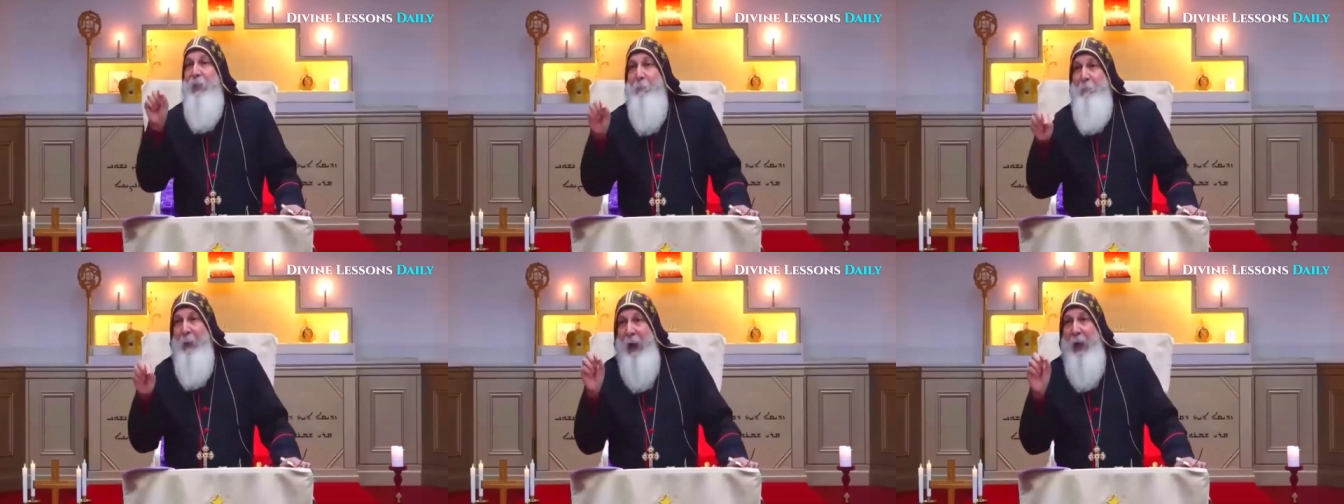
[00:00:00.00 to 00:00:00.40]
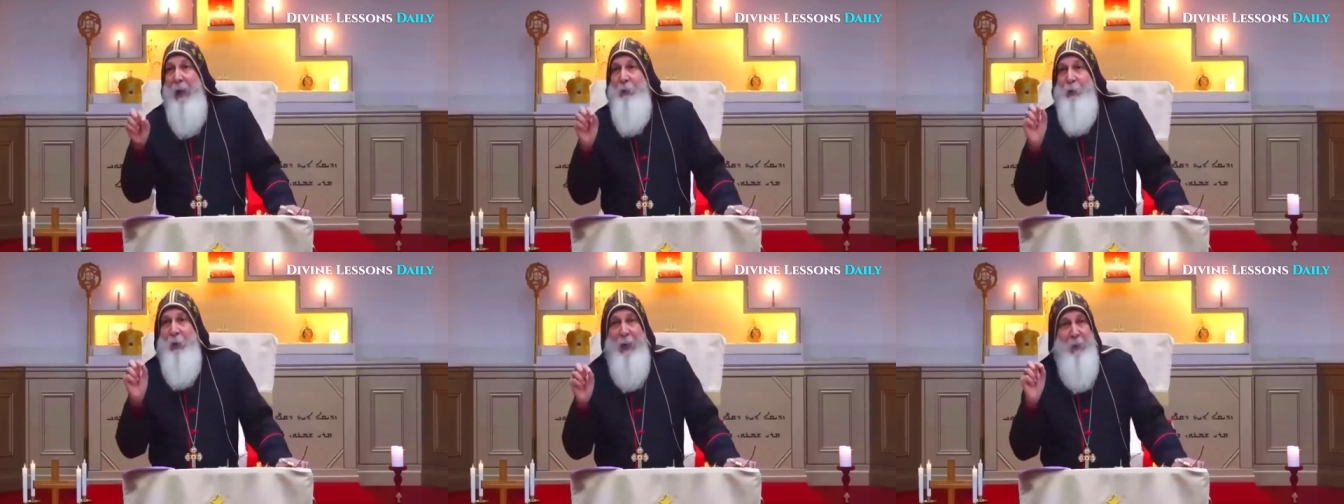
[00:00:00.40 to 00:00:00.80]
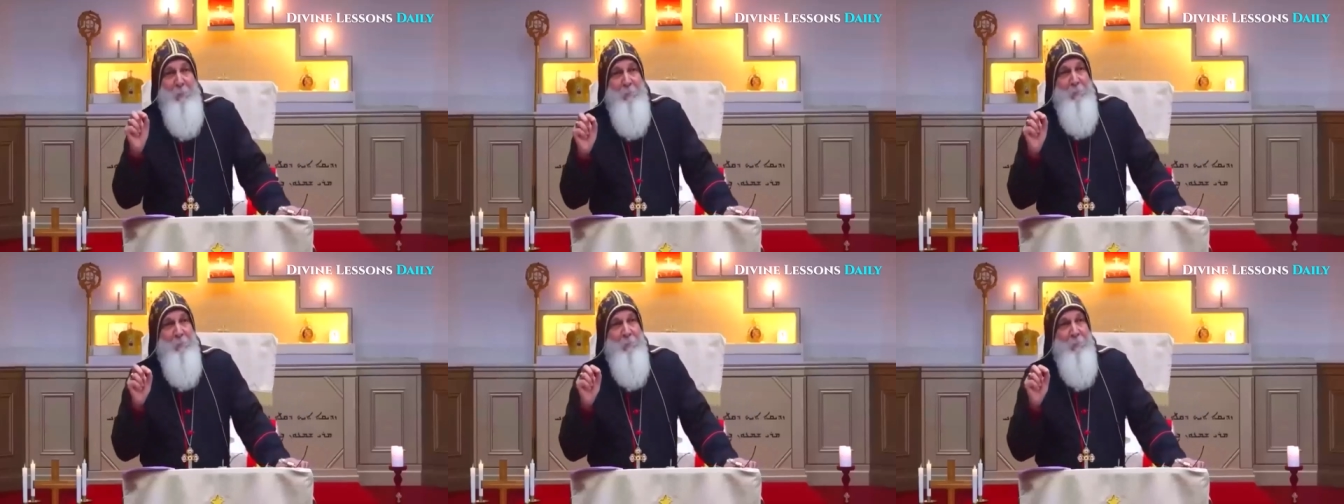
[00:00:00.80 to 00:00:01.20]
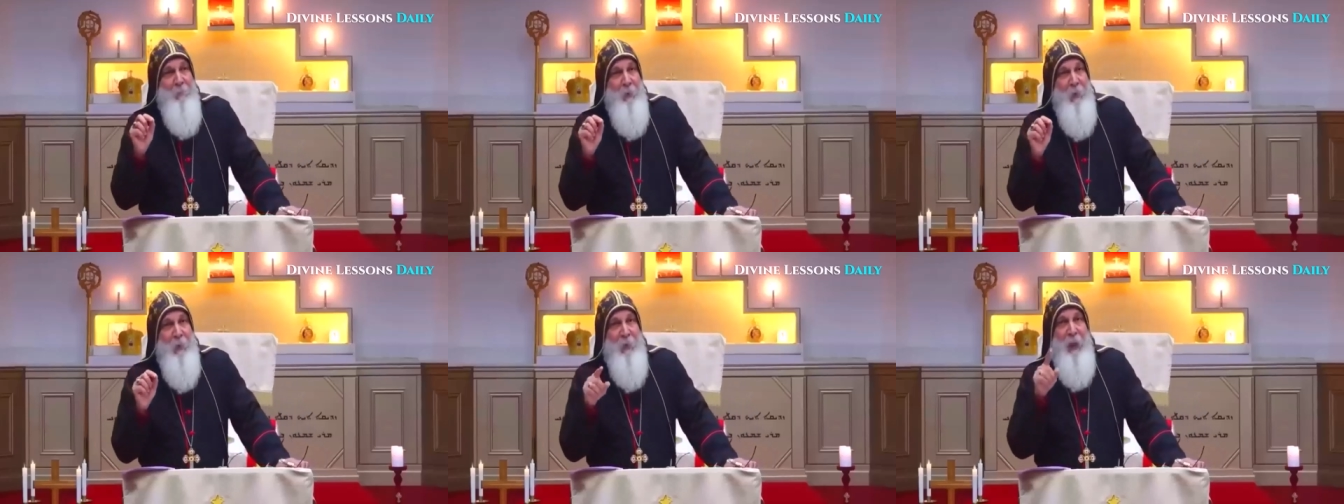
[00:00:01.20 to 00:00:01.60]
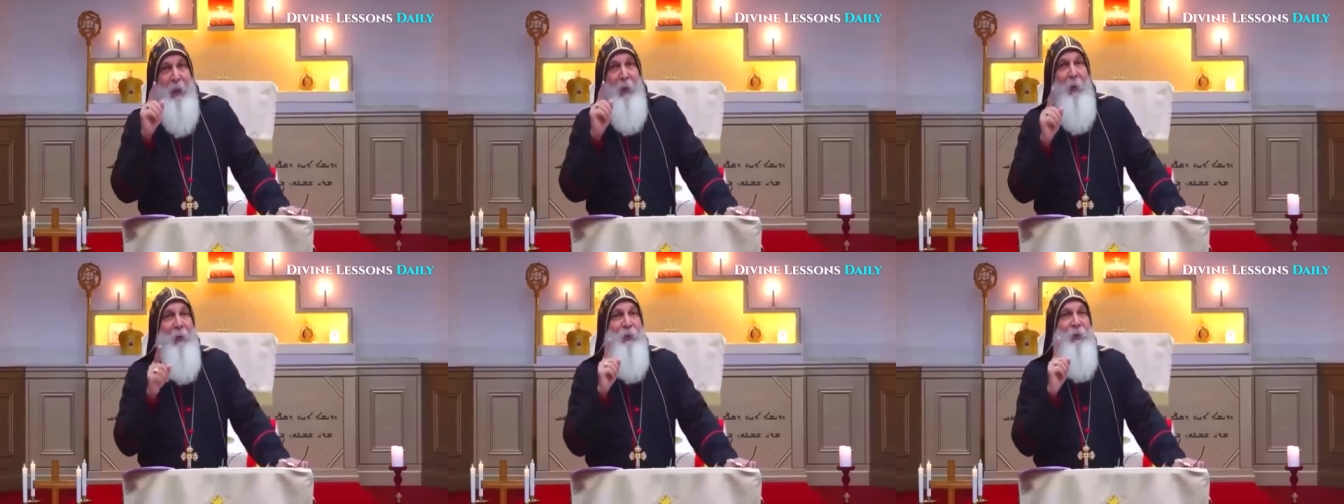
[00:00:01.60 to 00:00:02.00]
departure, the
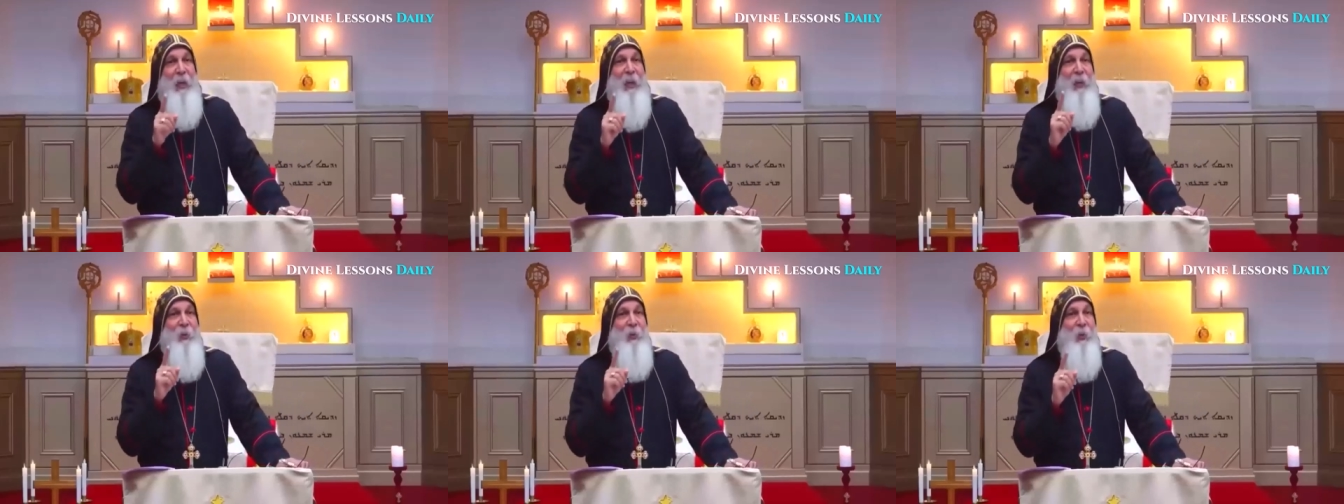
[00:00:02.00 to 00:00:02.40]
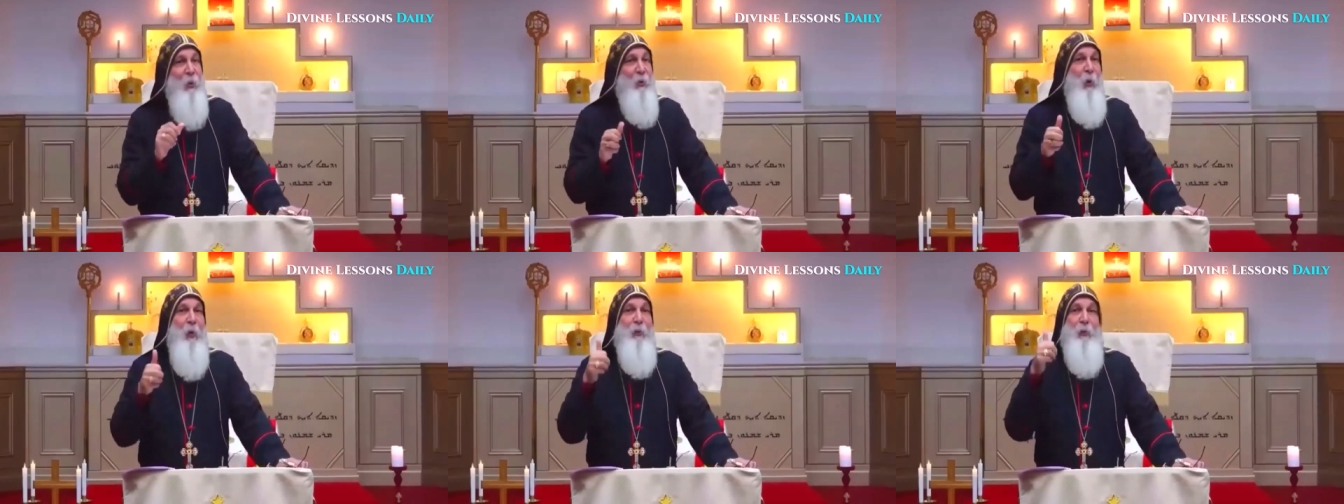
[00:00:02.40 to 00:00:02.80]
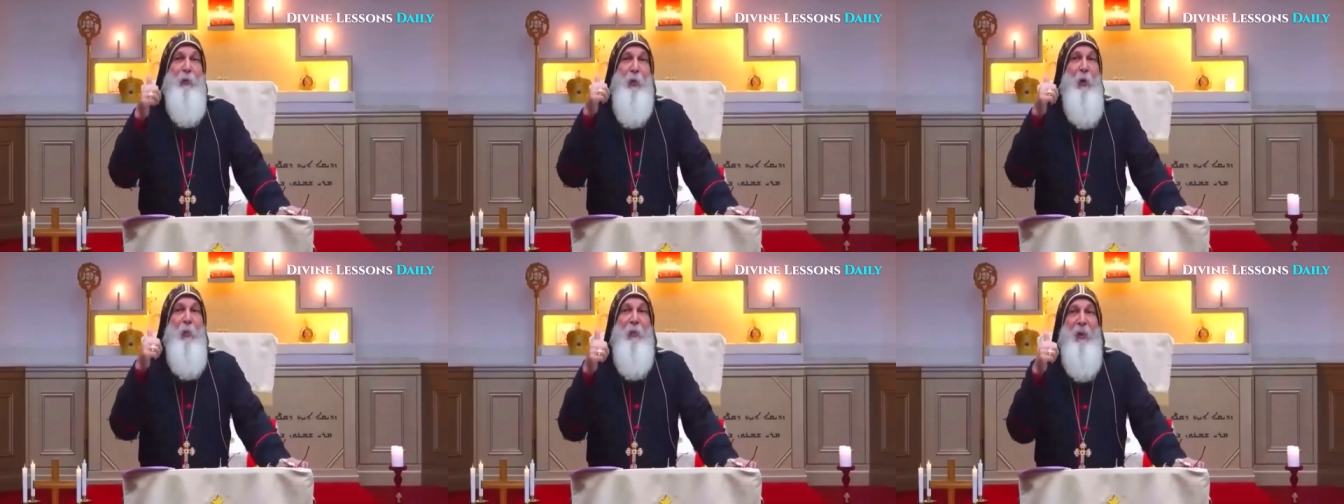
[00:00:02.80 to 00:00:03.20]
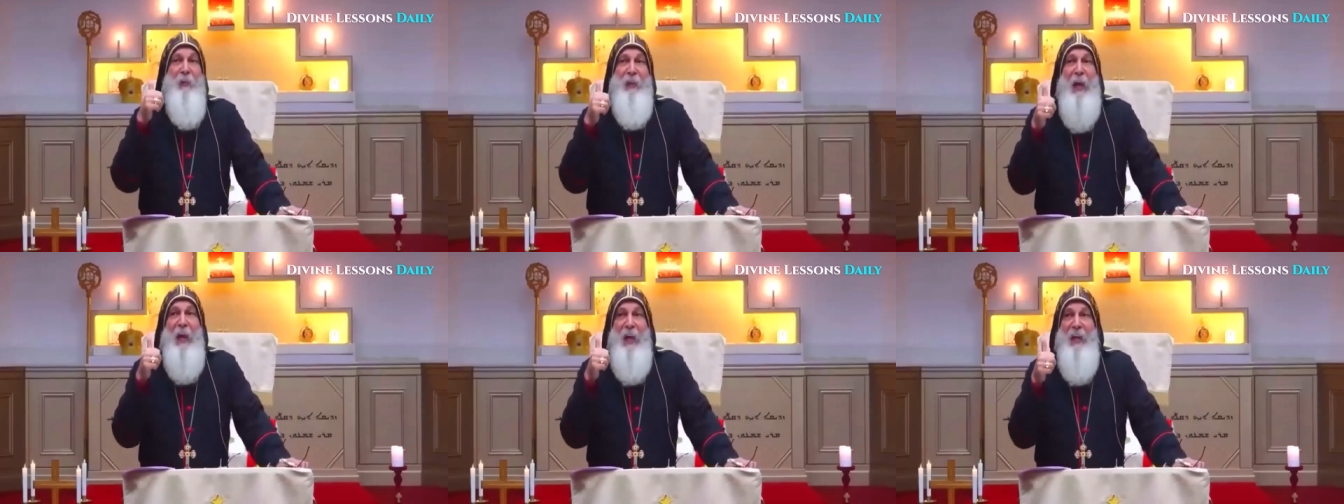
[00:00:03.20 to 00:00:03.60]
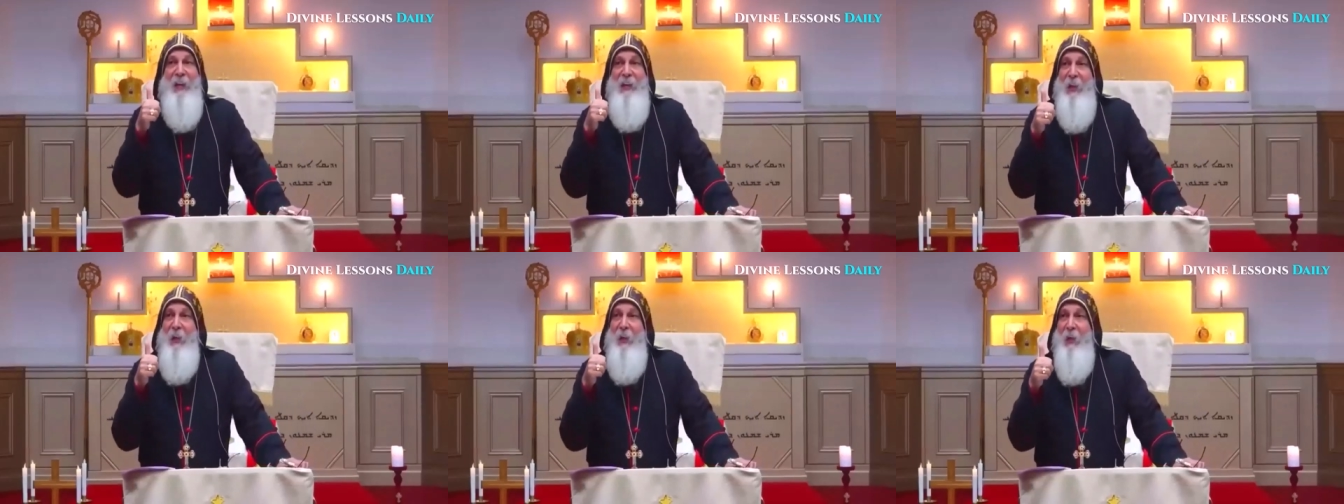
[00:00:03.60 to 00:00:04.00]
Lord says, you don't know the
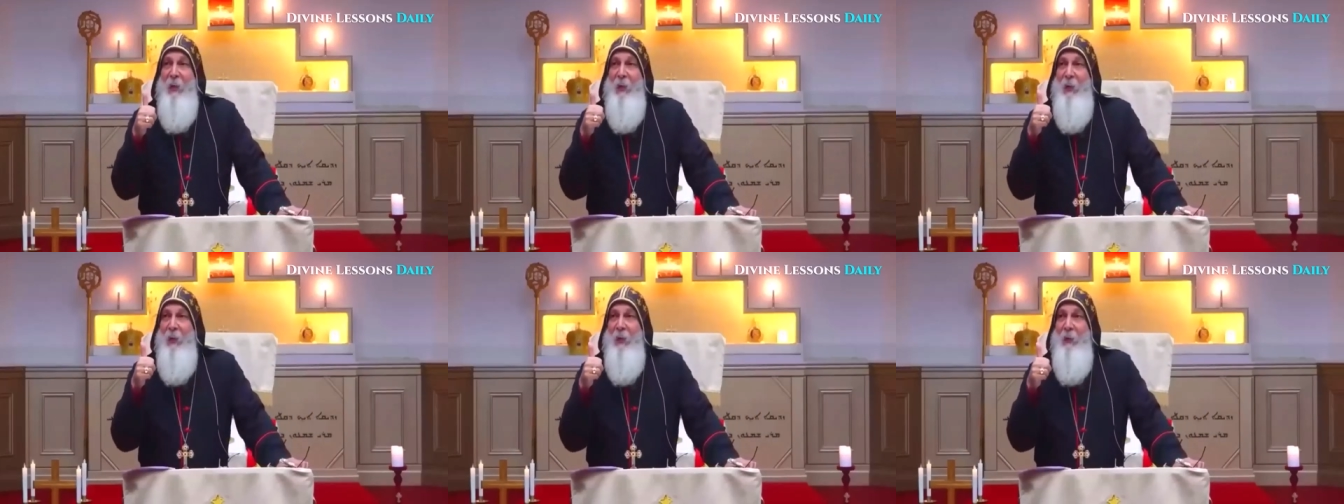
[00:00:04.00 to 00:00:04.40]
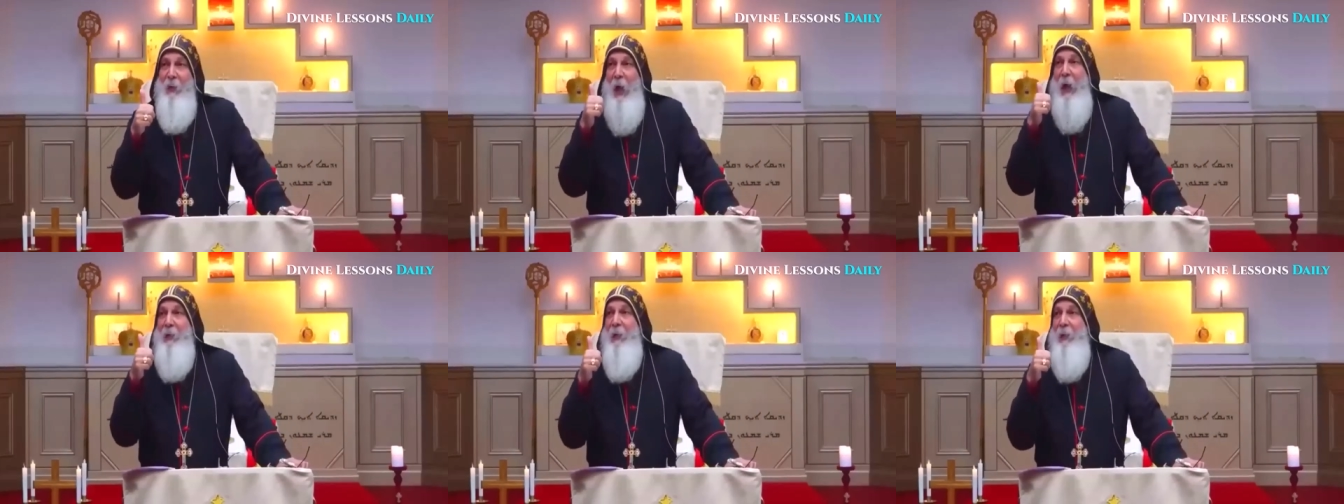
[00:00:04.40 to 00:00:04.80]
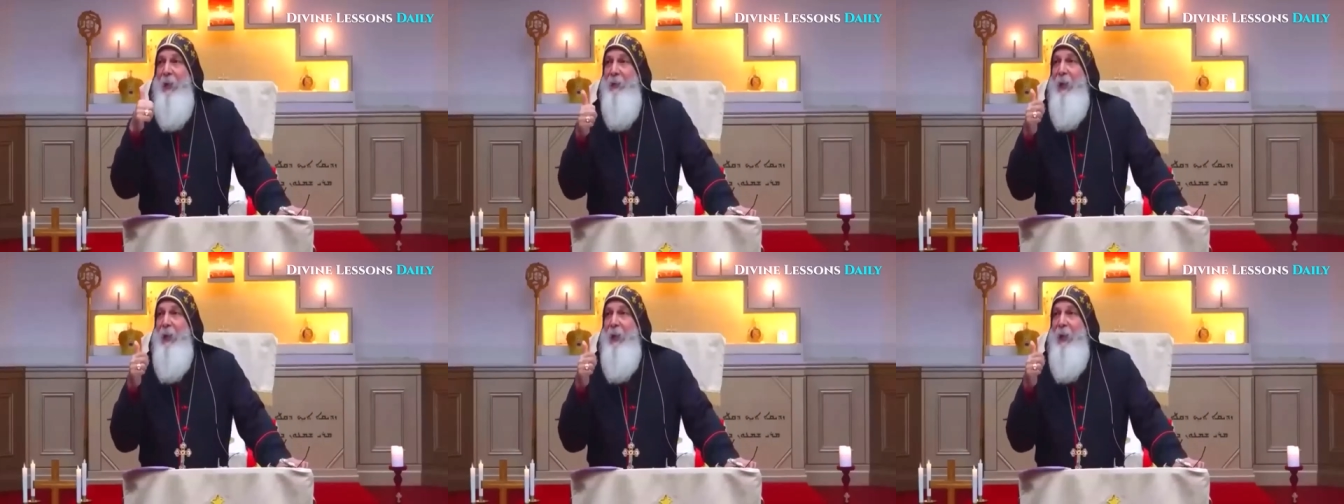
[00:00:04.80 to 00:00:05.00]
day, neither the